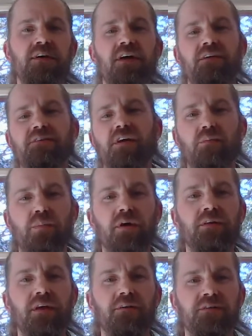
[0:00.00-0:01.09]
and you start
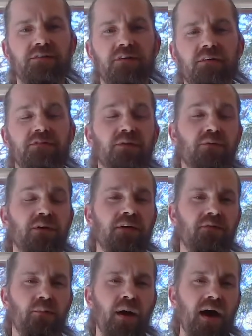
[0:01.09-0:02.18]
building that reserve. So when you have a
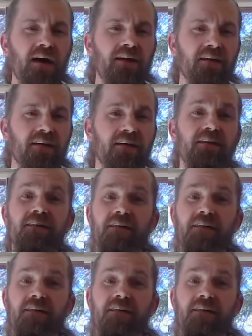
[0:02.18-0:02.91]
bad day,